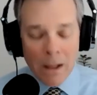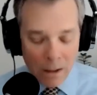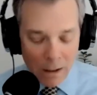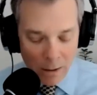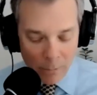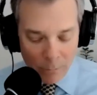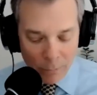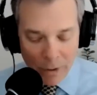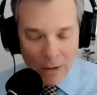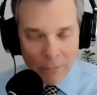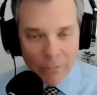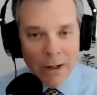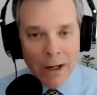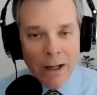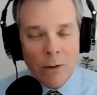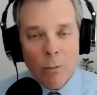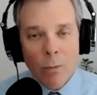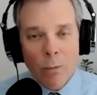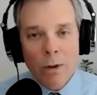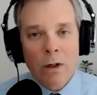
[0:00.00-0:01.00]
private
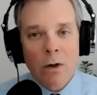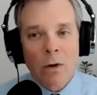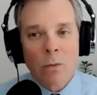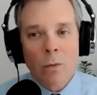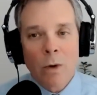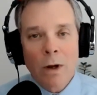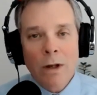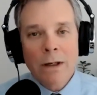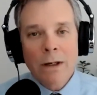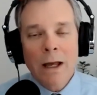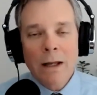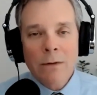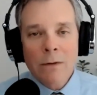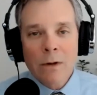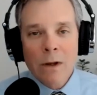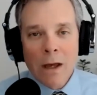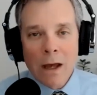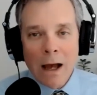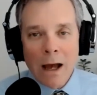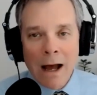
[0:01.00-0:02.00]
equity or whatnot.
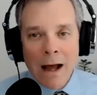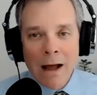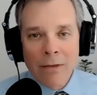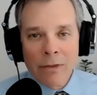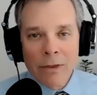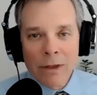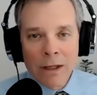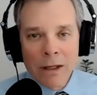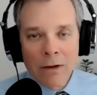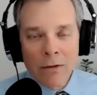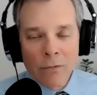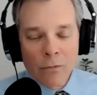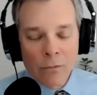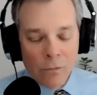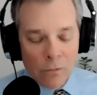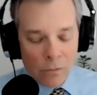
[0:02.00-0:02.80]
On the